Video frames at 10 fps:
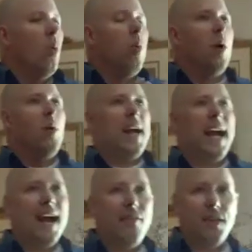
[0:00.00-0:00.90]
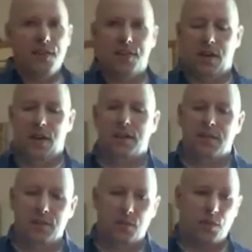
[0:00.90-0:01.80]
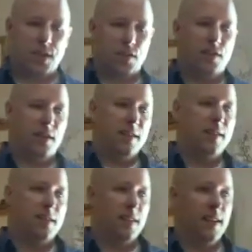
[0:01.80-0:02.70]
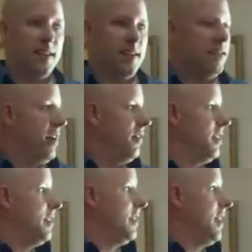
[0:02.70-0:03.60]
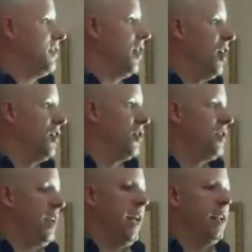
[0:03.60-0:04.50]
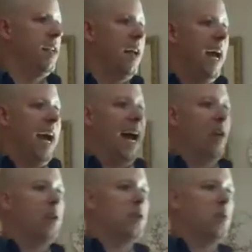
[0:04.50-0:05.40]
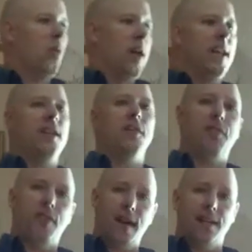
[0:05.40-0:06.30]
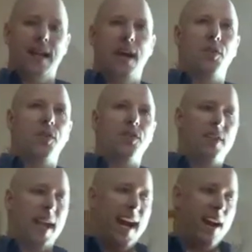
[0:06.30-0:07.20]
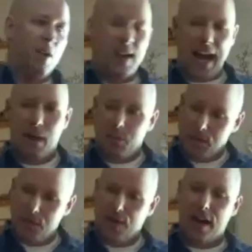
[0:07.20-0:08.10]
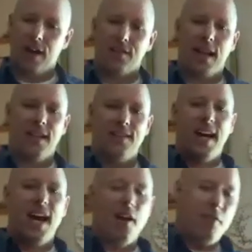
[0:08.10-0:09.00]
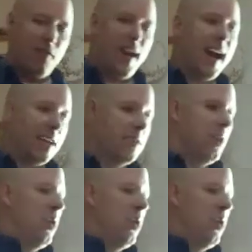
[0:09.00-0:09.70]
What we haven't done traditionally since the 1970s is understand how does wind affect, how does air gaps in your house, how does that affect